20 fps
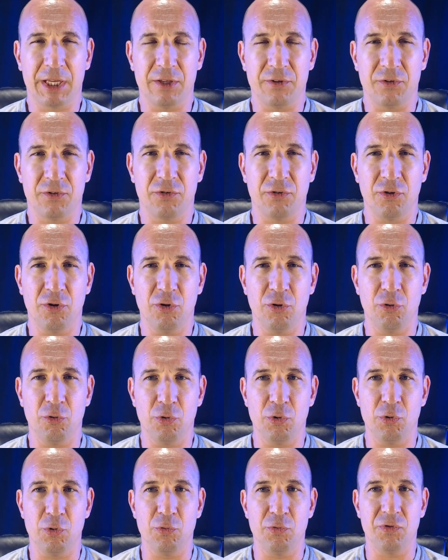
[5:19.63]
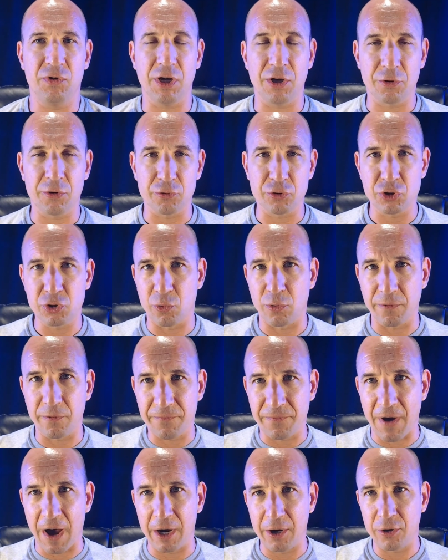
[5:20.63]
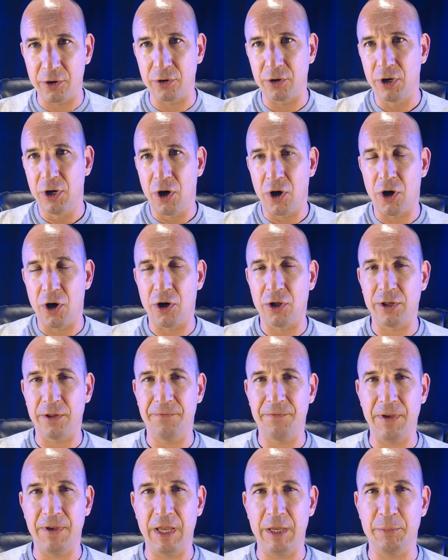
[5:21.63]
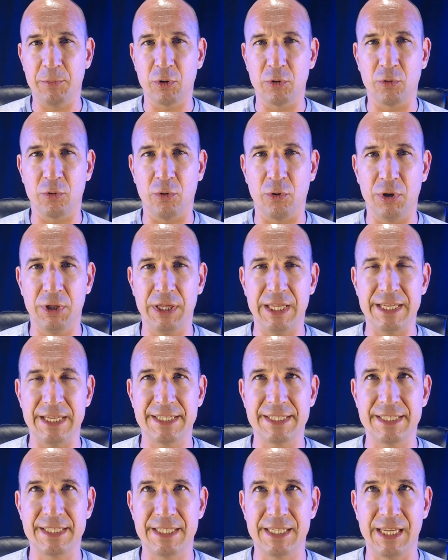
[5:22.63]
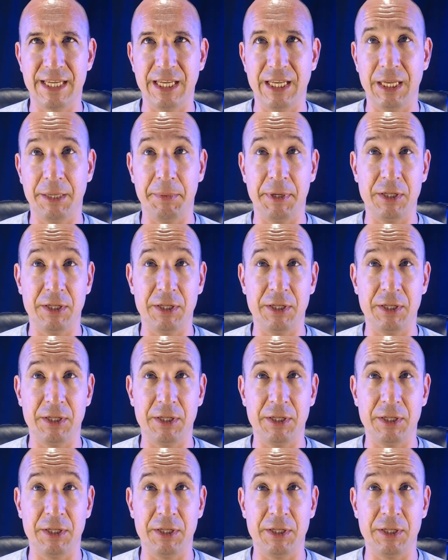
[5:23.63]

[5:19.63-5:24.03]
Suh, who's the other surefire Hall of Famer on this team.